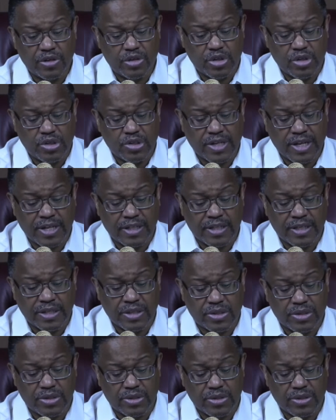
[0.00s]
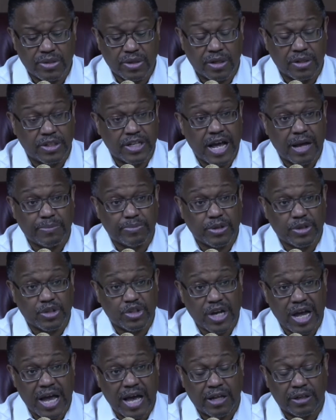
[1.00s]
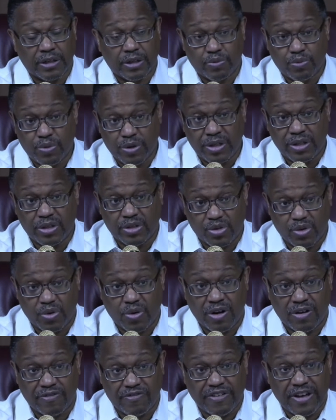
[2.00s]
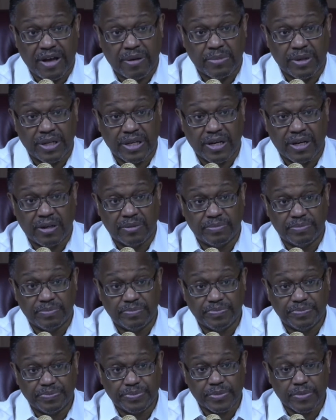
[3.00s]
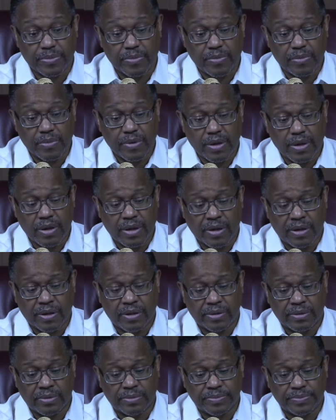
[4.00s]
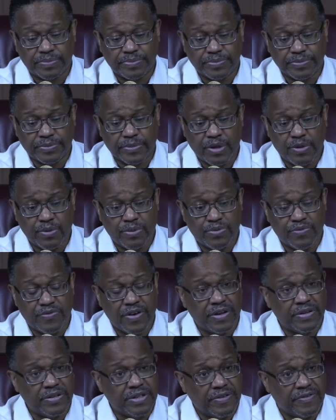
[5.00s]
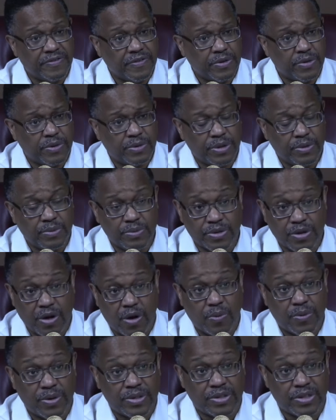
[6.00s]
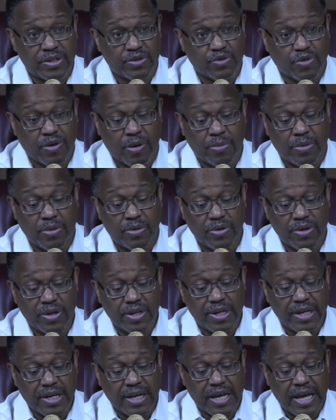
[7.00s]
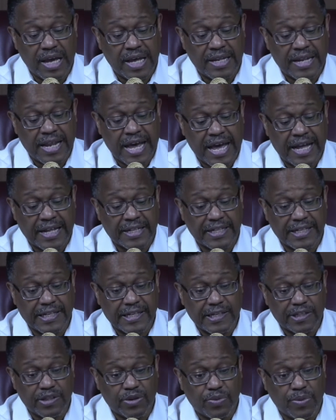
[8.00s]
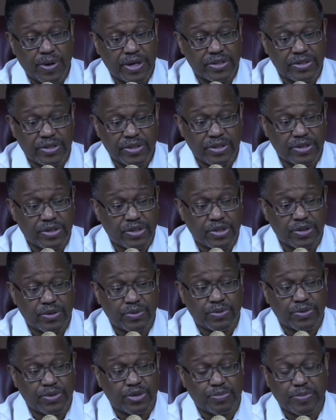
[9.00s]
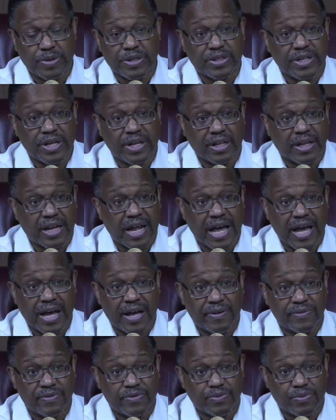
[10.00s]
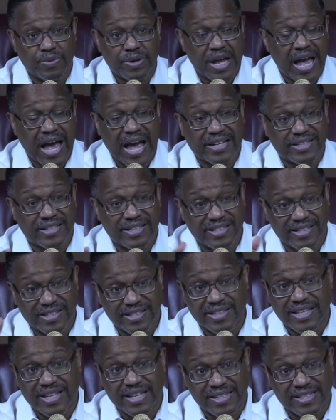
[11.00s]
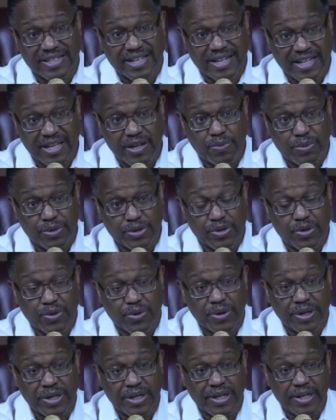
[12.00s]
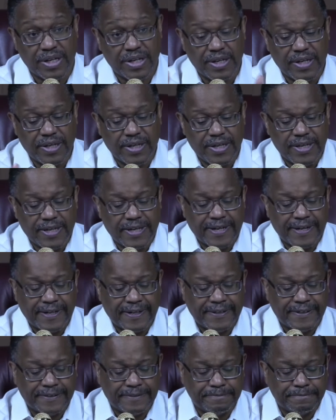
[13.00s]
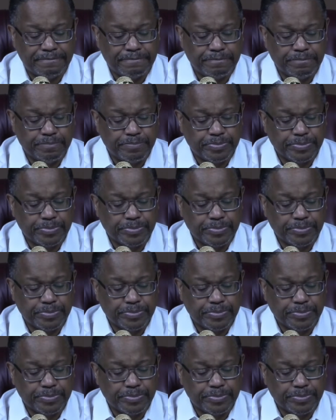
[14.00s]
she said this adopted child, it really tore her family up. Um, he was very difficult. He was always in trouble, and that the rest of the children spent their lives reacting to things that he was doing. Mm. Um,